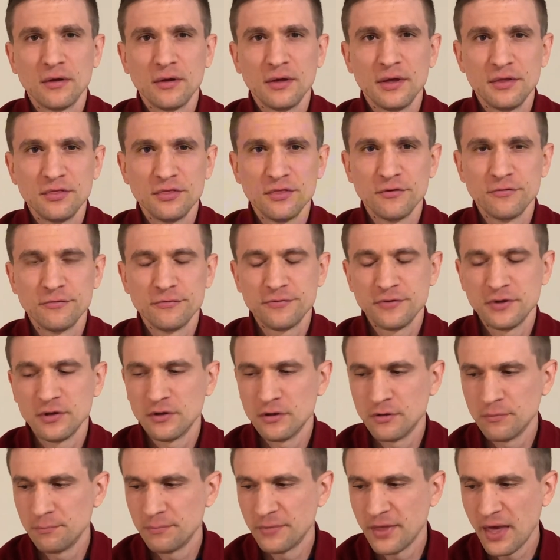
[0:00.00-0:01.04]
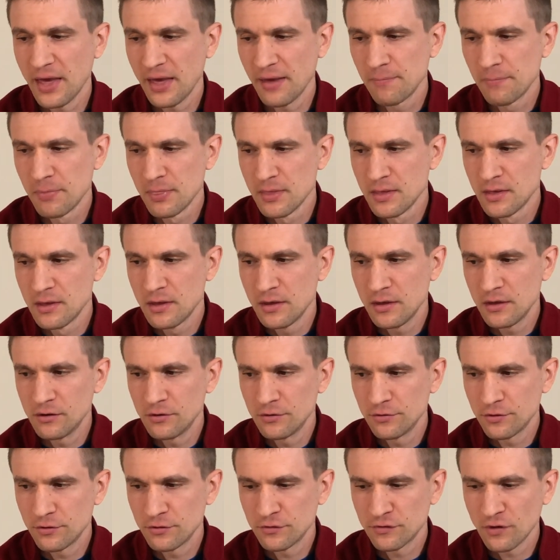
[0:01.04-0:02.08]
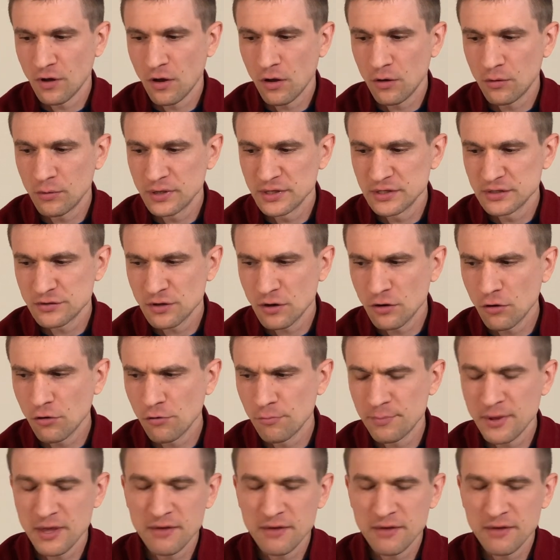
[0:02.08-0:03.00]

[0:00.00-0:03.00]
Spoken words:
in the film, that there's always hope.